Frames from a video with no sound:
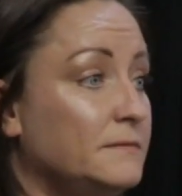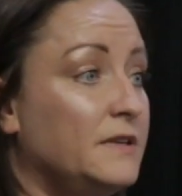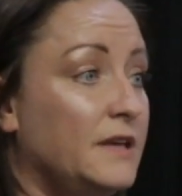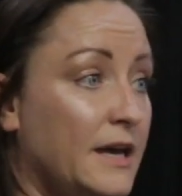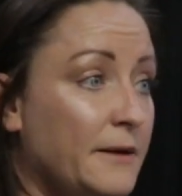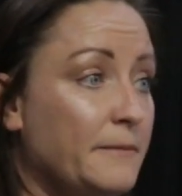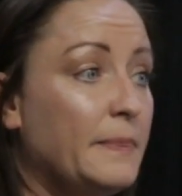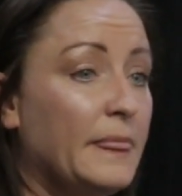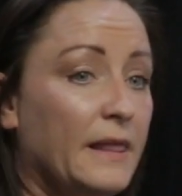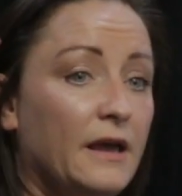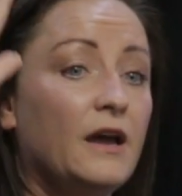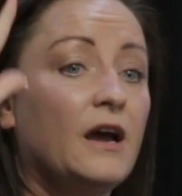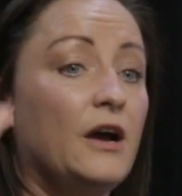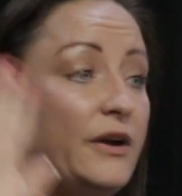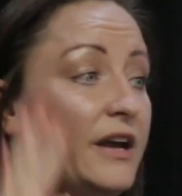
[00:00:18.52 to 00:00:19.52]
Yeah?
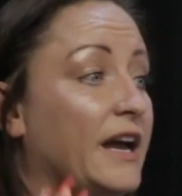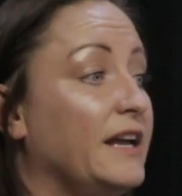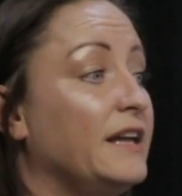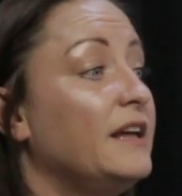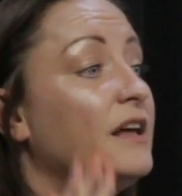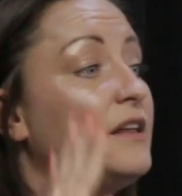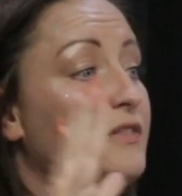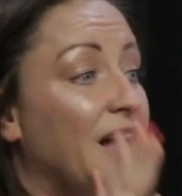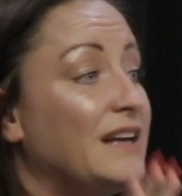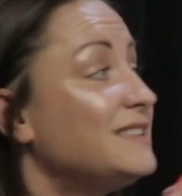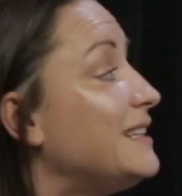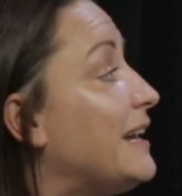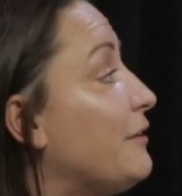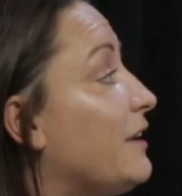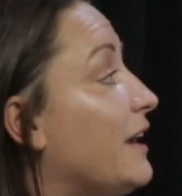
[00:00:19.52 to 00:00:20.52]
Okay,
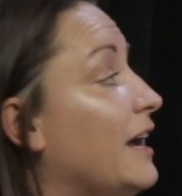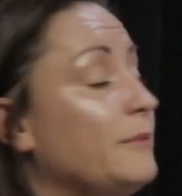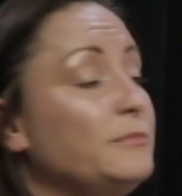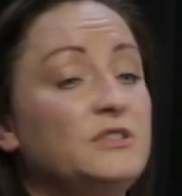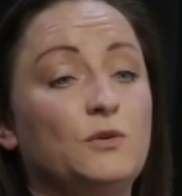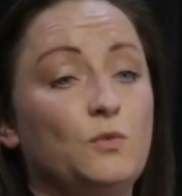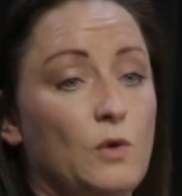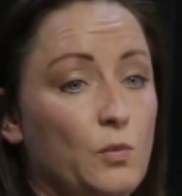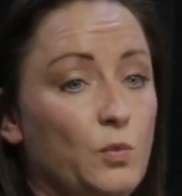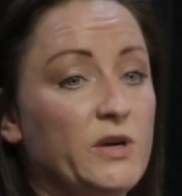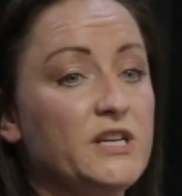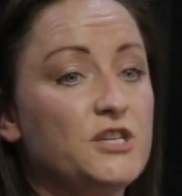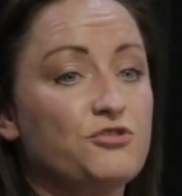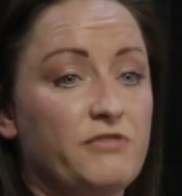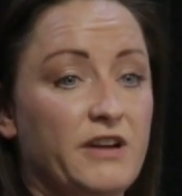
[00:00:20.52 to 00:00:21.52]
that's now capped at 1
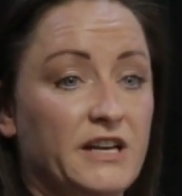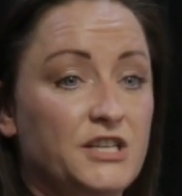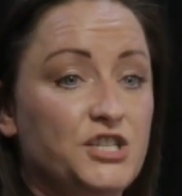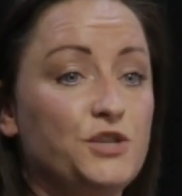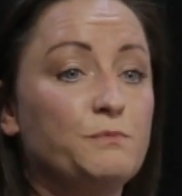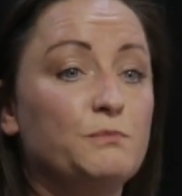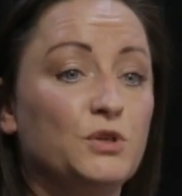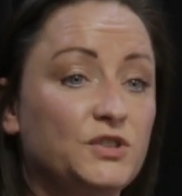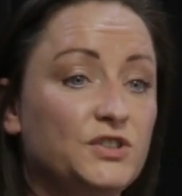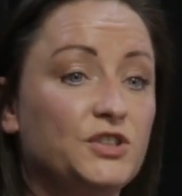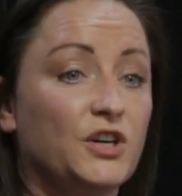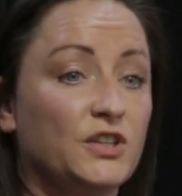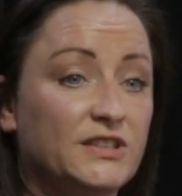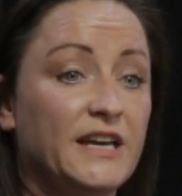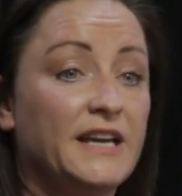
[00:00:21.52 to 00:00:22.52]
week's rent. You must
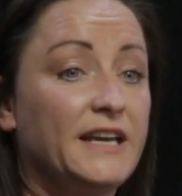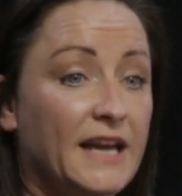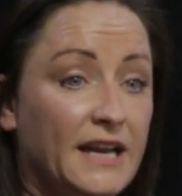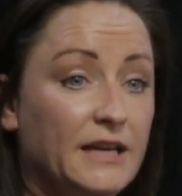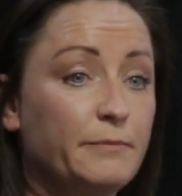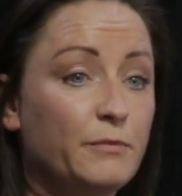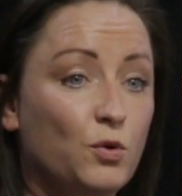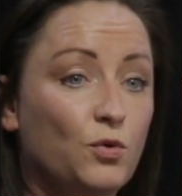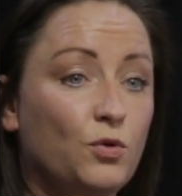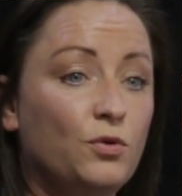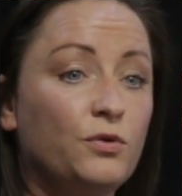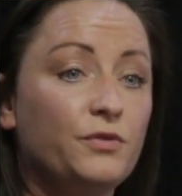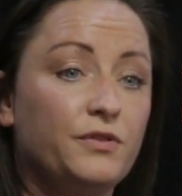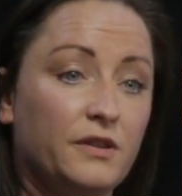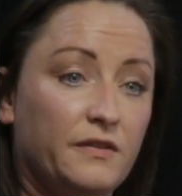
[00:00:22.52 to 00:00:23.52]
not take any
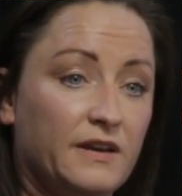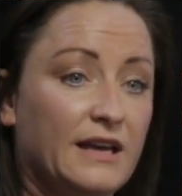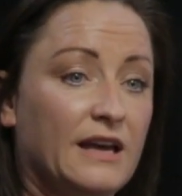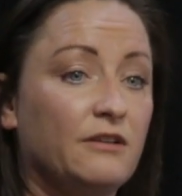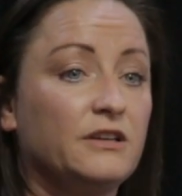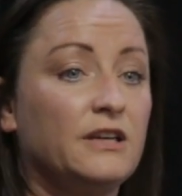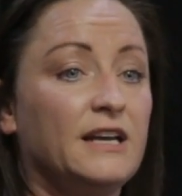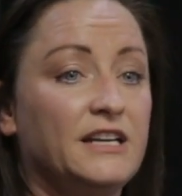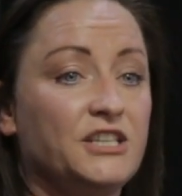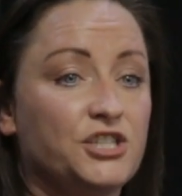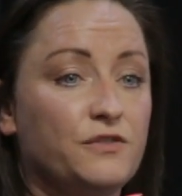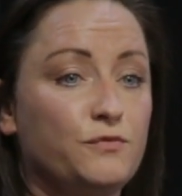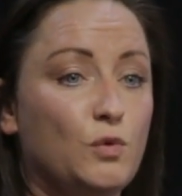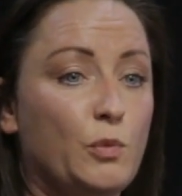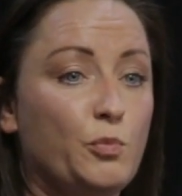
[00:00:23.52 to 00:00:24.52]
more than the
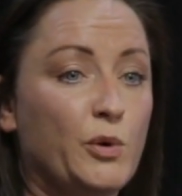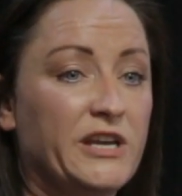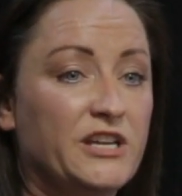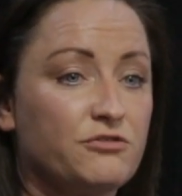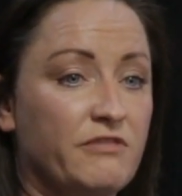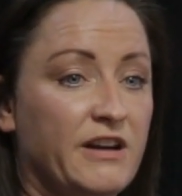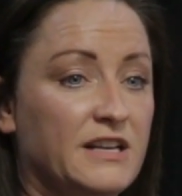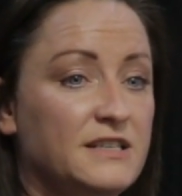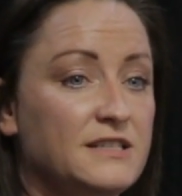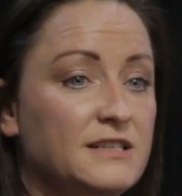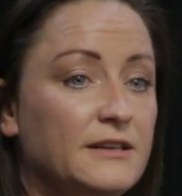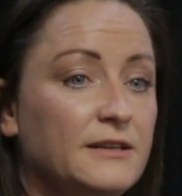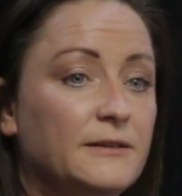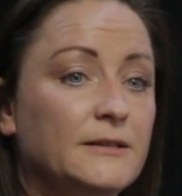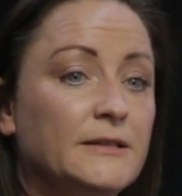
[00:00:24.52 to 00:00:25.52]
calculation of 1 week's rent.
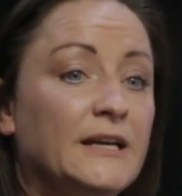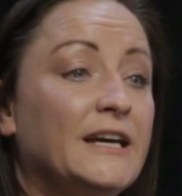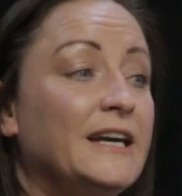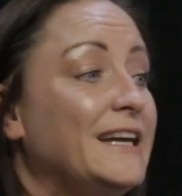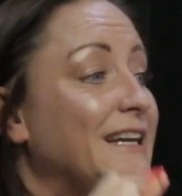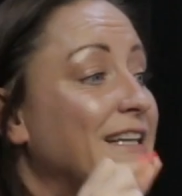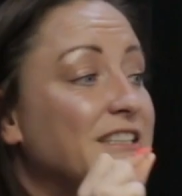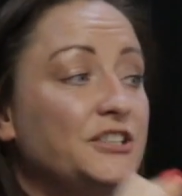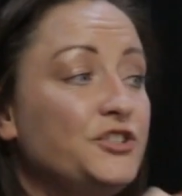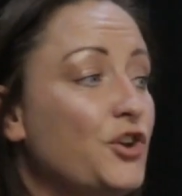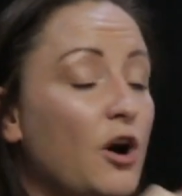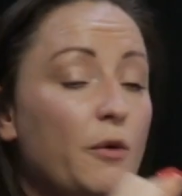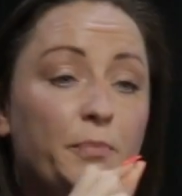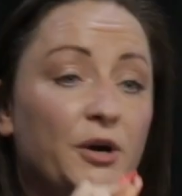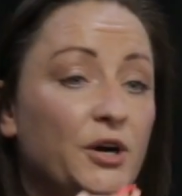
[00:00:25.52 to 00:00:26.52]
It's
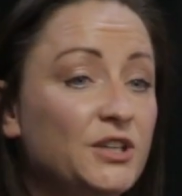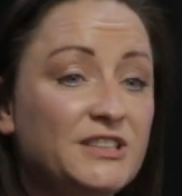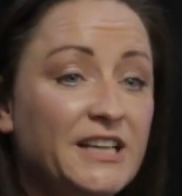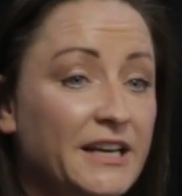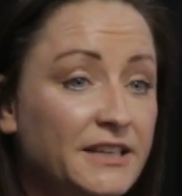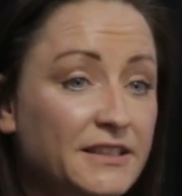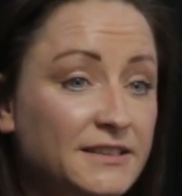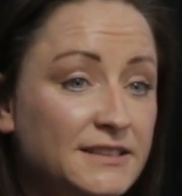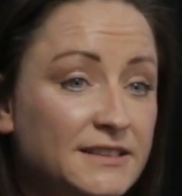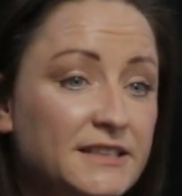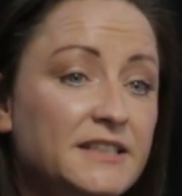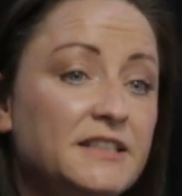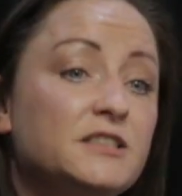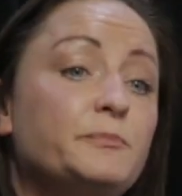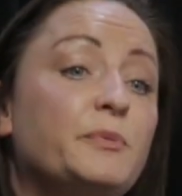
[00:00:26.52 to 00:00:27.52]
not per tenant,
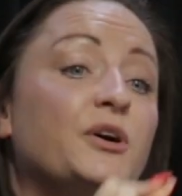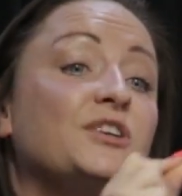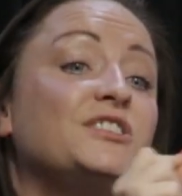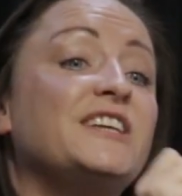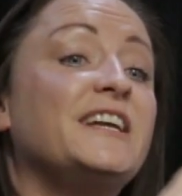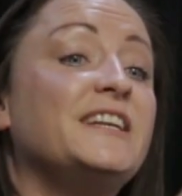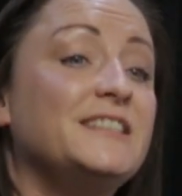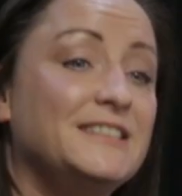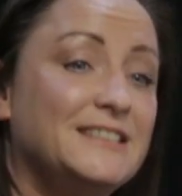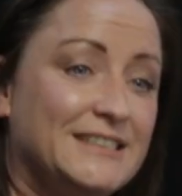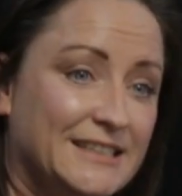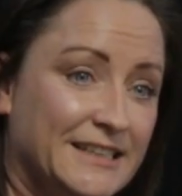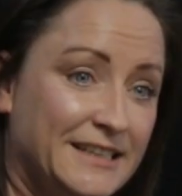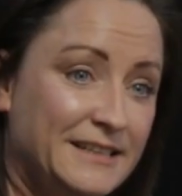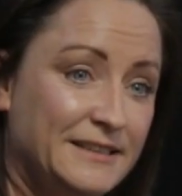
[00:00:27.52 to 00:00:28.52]
it's per
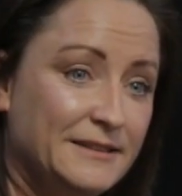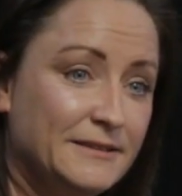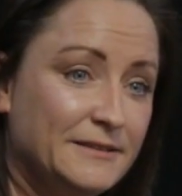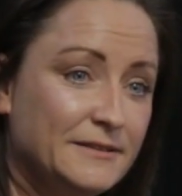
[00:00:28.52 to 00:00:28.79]
tenancy.